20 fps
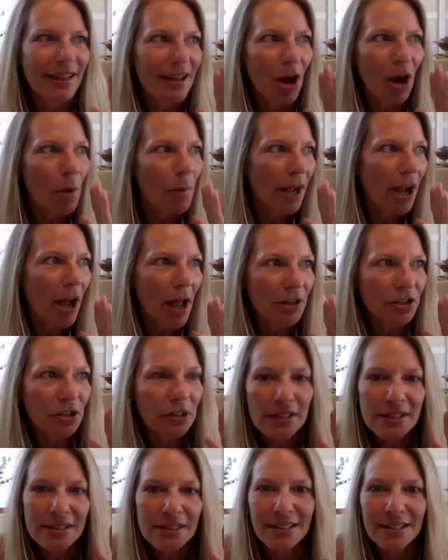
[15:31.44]
oh my gosh,
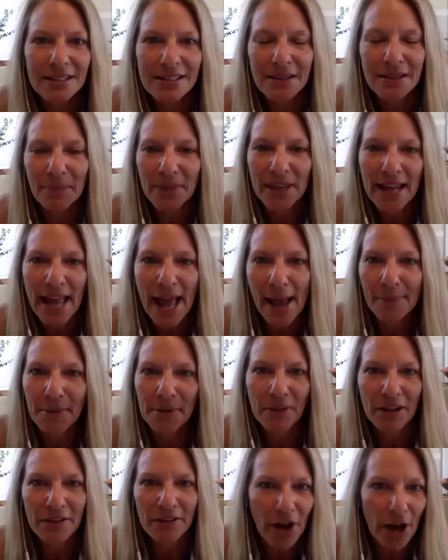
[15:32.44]
Lisa, something
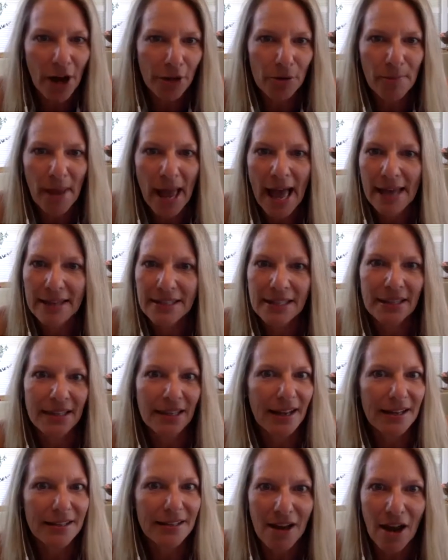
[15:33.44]
happened. My father passed. And
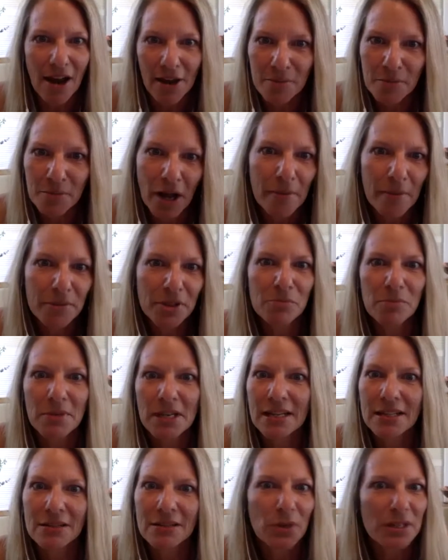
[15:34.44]
then I saw him come to
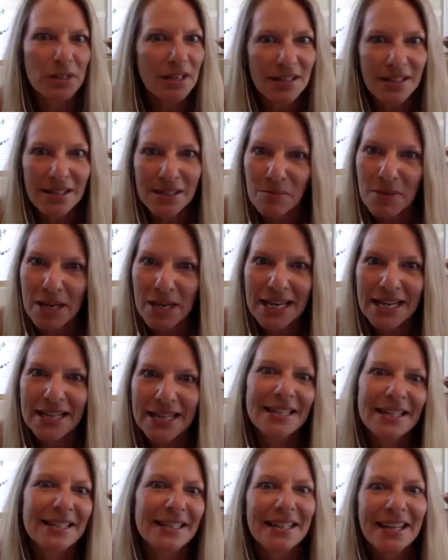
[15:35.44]
me. And what does this mean?
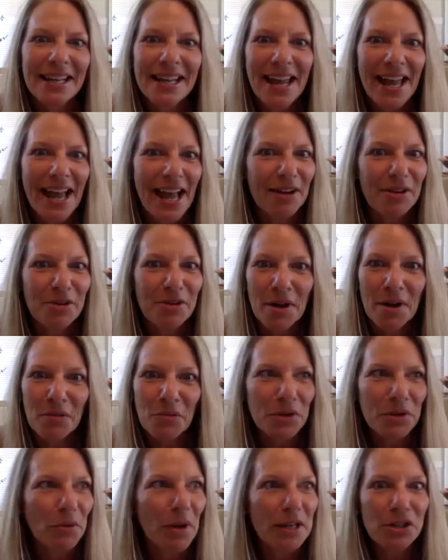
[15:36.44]
And
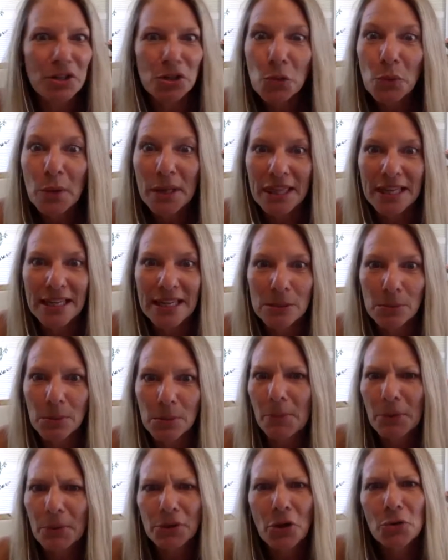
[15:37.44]
what do I do with this?
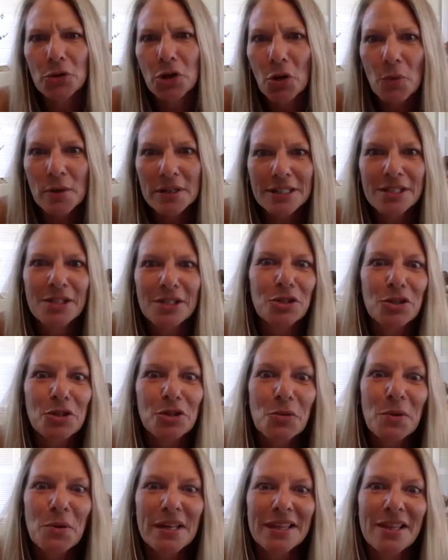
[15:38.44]
People don't know what to
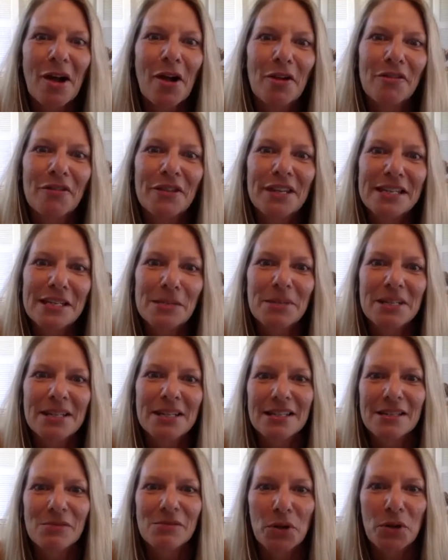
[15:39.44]
do with all of this
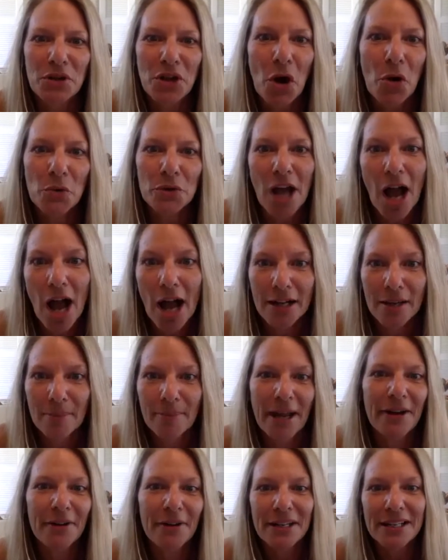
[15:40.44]
because we don't talk
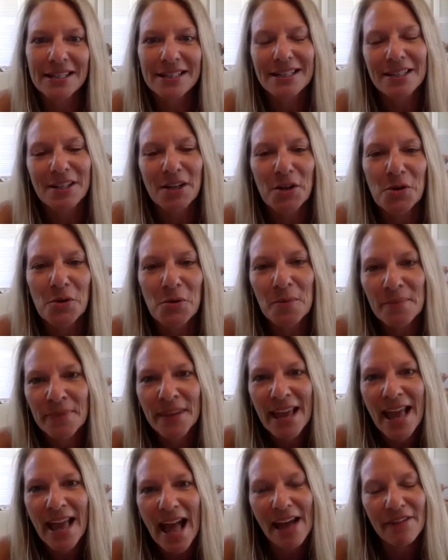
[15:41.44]
about it. So
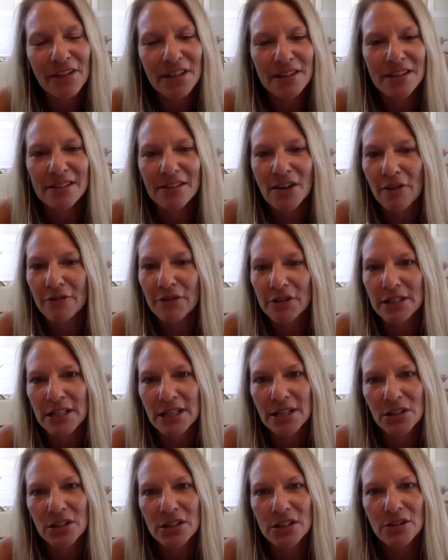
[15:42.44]
having these
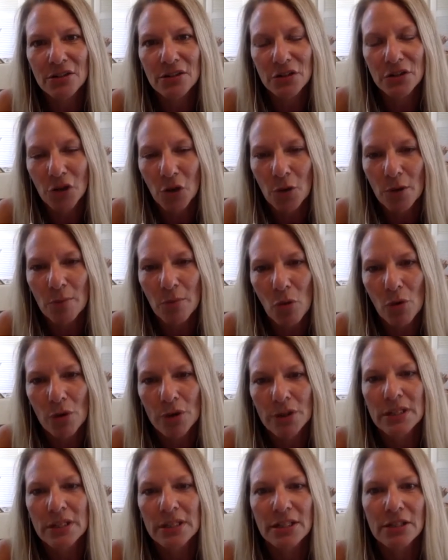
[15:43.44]
conversations are so
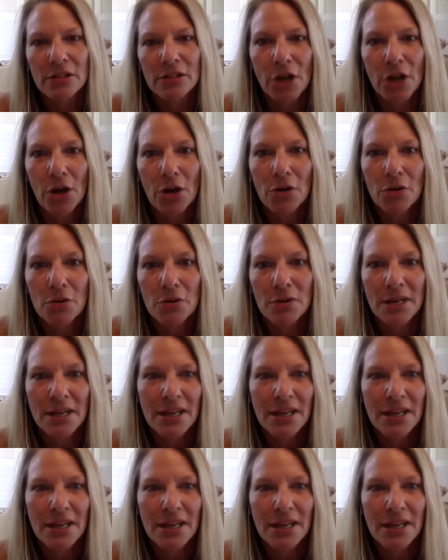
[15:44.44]
important to know